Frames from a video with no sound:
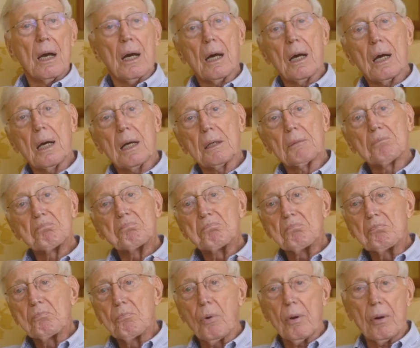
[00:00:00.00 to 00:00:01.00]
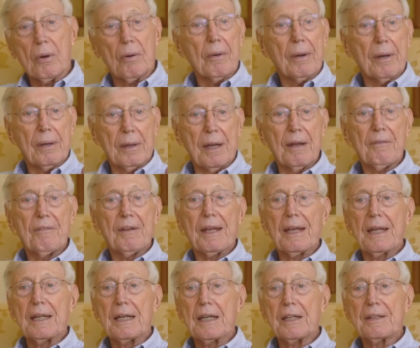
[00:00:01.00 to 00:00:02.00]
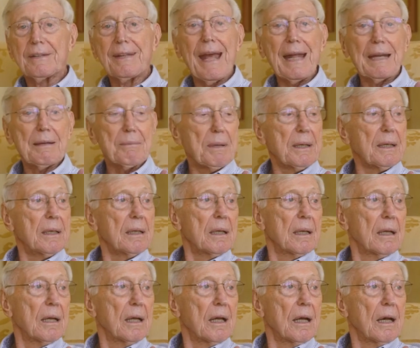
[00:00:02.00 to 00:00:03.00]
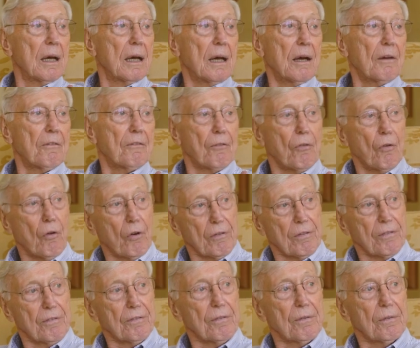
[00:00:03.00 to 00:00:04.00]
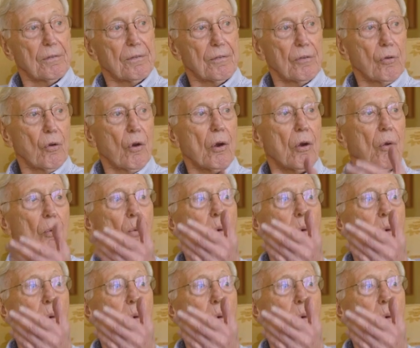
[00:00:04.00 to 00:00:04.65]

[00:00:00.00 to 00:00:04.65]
we were living in a tenement, a fourth floor